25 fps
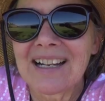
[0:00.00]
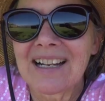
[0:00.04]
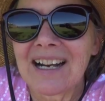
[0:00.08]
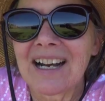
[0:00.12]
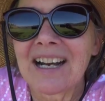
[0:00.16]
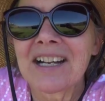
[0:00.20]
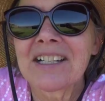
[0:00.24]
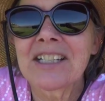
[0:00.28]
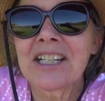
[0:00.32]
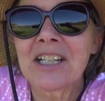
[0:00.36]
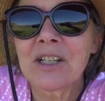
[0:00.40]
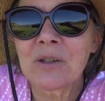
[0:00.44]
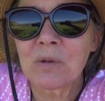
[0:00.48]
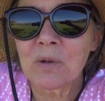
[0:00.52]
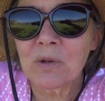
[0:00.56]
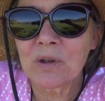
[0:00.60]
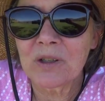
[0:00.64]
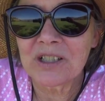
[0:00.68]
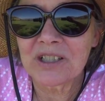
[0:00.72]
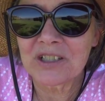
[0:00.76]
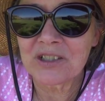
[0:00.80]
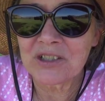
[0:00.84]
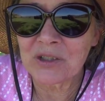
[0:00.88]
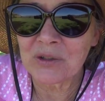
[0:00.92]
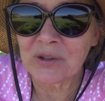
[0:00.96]
Unequal
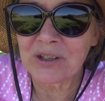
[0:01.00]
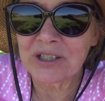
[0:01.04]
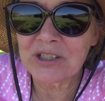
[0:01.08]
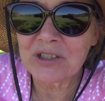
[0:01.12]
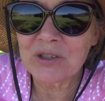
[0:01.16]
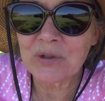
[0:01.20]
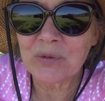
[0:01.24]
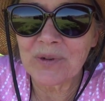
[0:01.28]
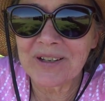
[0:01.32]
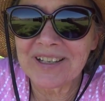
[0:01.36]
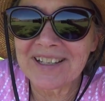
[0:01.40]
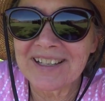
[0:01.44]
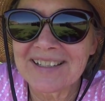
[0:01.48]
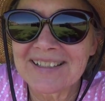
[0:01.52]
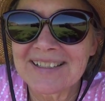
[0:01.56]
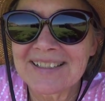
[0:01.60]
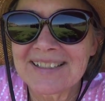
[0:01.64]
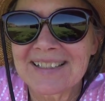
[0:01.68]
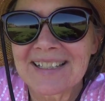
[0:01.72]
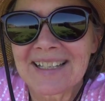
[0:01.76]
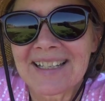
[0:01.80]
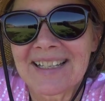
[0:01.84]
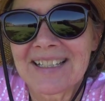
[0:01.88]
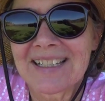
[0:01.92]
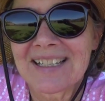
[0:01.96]
conjoined
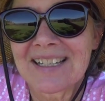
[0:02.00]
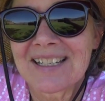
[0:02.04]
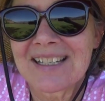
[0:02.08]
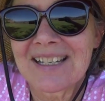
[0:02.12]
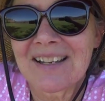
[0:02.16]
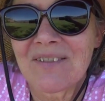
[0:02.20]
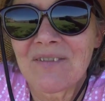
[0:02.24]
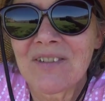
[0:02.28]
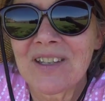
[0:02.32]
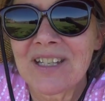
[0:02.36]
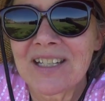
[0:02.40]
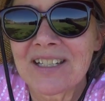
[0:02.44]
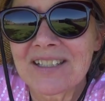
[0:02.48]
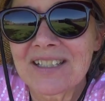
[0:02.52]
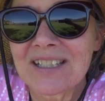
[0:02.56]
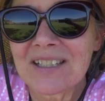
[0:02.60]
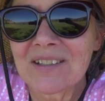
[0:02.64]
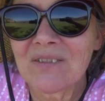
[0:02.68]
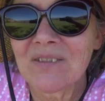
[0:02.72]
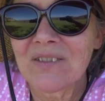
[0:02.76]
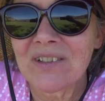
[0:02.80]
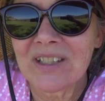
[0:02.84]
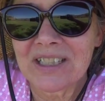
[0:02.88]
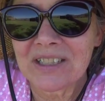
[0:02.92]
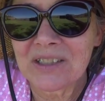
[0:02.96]
twins and fetus
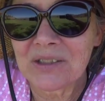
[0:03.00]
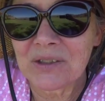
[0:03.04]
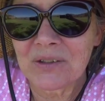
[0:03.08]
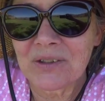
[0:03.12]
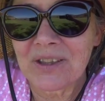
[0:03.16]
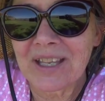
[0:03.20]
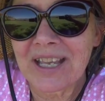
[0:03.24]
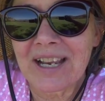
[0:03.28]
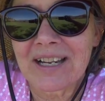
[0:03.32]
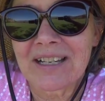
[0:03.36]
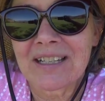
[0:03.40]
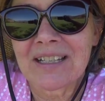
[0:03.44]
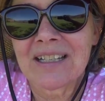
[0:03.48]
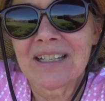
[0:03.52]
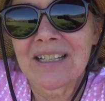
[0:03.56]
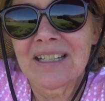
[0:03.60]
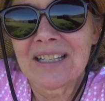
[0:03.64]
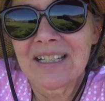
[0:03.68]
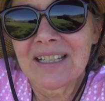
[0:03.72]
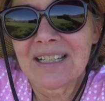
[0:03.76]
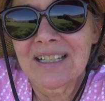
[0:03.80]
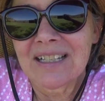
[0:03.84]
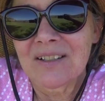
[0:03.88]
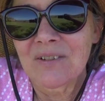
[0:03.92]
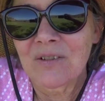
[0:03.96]
in fetu, that
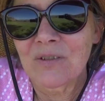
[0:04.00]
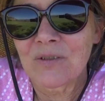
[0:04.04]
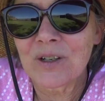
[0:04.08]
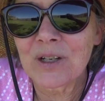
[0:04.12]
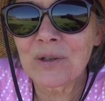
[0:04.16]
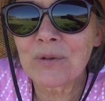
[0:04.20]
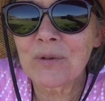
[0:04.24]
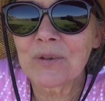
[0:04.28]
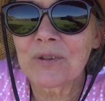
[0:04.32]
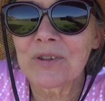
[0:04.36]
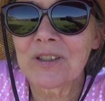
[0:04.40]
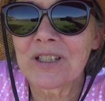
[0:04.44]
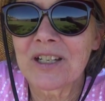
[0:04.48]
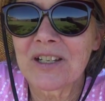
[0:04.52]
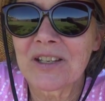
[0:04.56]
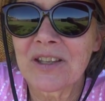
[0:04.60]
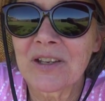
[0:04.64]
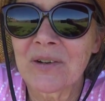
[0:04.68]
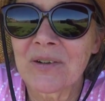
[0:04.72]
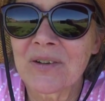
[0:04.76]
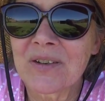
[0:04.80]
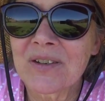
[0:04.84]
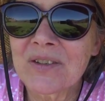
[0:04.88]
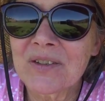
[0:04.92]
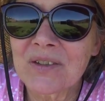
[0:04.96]
frequently
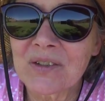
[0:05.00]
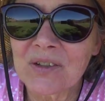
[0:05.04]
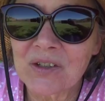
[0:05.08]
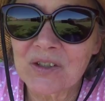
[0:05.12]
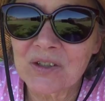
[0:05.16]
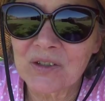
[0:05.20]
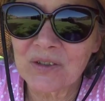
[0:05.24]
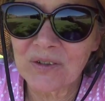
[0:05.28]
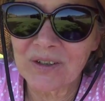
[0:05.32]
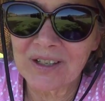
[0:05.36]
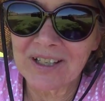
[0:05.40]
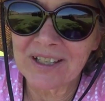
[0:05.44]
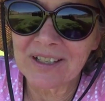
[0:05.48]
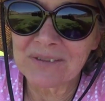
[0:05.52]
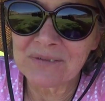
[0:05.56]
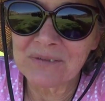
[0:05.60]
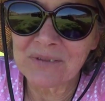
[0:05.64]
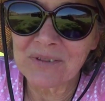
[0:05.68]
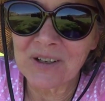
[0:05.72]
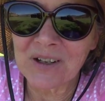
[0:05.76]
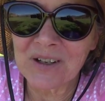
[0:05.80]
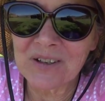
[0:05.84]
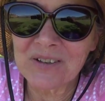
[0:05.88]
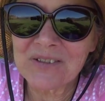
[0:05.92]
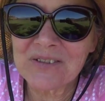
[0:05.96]
there is surgery
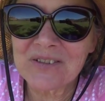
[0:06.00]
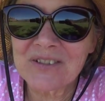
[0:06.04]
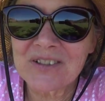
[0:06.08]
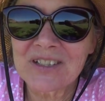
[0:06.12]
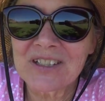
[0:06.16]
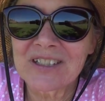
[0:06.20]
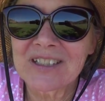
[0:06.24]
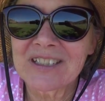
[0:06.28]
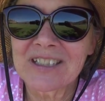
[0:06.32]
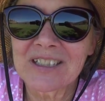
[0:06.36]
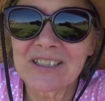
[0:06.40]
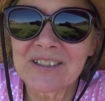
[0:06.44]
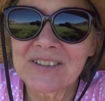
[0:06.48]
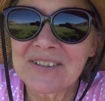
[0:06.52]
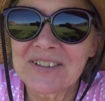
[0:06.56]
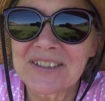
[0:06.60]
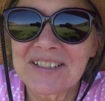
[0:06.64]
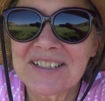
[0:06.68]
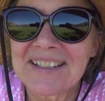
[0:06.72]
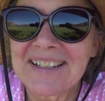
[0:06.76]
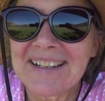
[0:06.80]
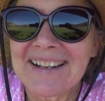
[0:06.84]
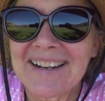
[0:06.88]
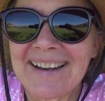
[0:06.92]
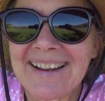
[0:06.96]
involved, you know.
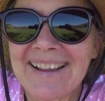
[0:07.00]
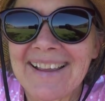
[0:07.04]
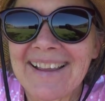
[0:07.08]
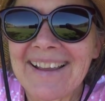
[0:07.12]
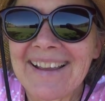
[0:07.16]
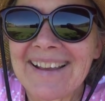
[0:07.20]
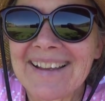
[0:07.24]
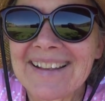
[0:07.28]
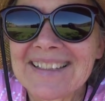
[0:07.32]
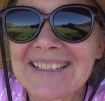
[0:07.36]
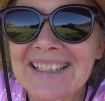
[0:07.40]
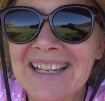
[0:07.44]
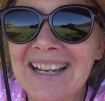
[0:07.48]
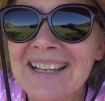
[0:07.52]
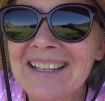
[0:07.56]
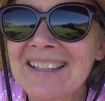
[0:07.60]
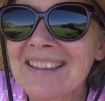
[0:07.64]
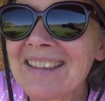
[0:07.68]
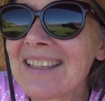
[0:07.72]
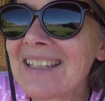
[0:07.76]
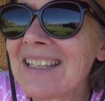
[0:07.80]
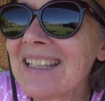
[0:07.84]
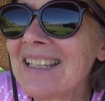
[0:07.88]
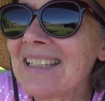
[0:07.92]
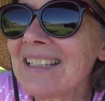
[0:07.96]
And I
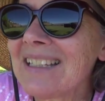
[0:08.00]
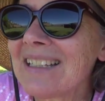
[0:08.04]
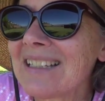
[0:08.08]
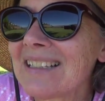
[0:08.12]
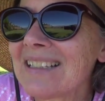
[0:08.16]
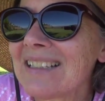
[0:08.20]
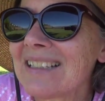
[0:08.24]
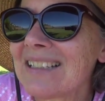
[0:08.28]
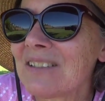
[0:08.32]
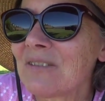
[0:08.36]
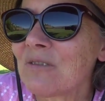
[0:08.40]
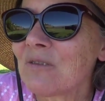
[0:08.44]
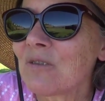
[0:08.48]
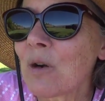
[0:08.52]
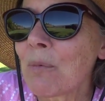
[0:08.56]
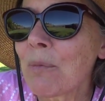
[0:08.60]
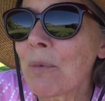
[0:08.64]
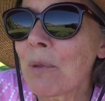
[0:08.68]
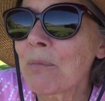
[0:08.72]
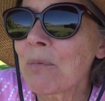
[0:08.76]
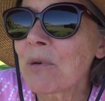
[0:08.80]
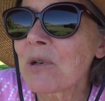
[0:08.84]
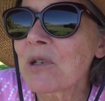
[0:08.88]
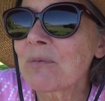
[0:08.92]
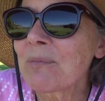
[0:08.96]
think from
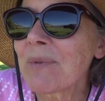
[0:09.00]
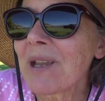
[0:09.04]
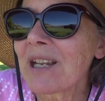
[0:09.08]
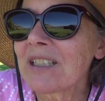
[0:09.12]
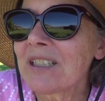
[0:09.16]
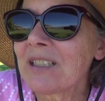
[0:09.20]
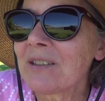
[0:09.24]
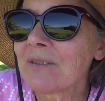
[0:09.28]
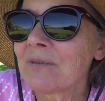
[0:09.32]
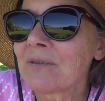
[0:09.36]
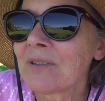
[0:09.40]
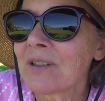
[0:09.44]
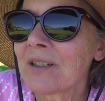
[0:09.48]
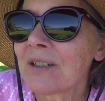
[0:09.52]
the perspective